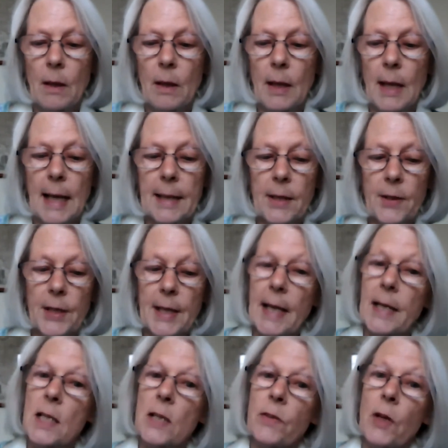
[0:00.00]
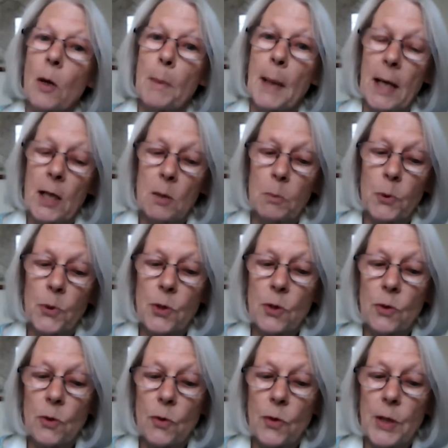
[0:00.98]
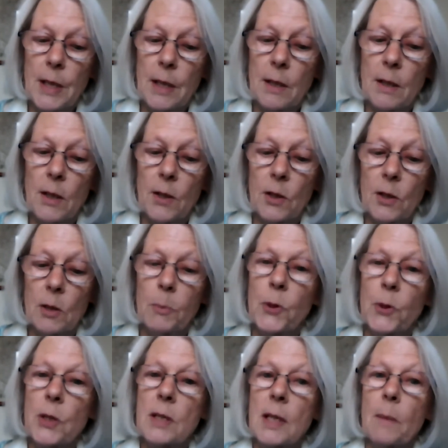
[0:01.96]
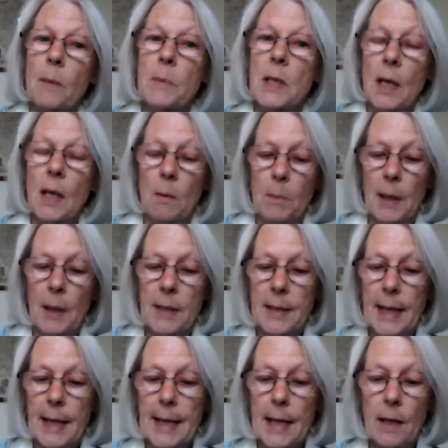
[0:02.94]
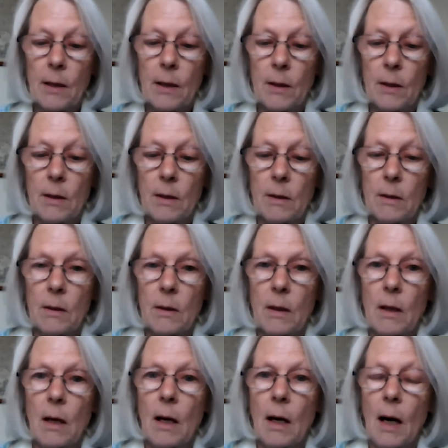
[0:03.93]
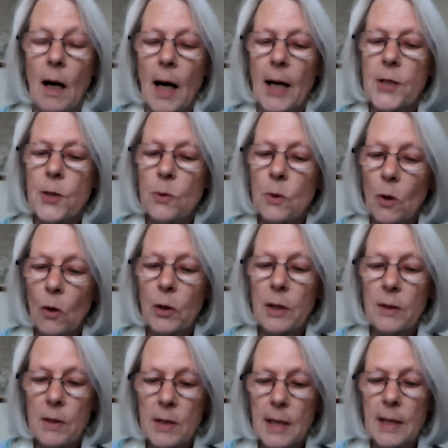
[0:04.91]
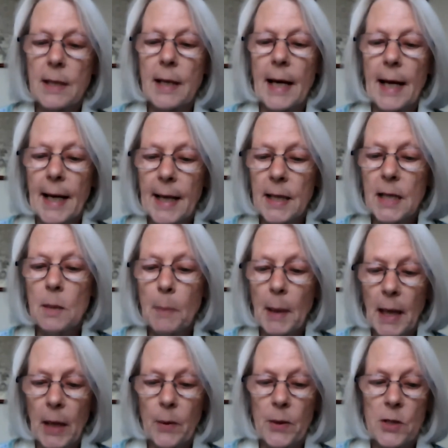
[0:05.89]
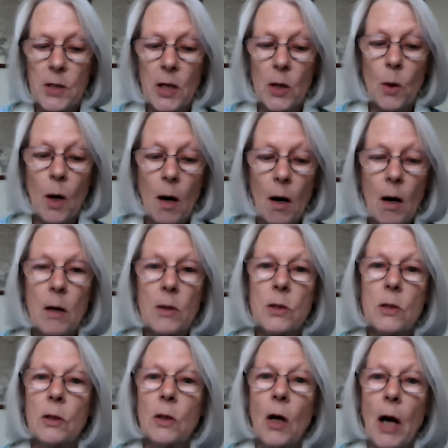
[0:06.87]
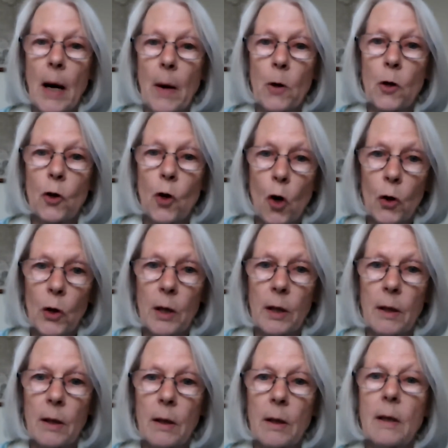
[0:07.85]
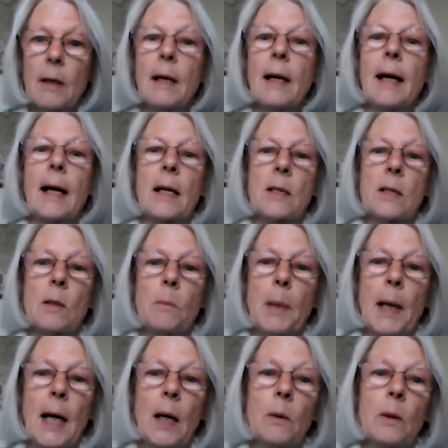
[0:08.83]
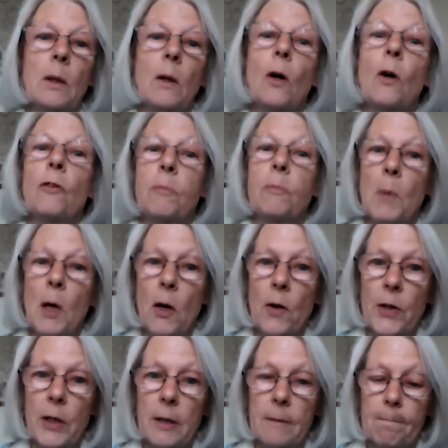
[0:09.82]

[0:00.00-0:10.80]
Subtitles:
And at the end of our parable story, the Buddha sums up by saying, I do not consider any power so hard to conquer as the power of Mara.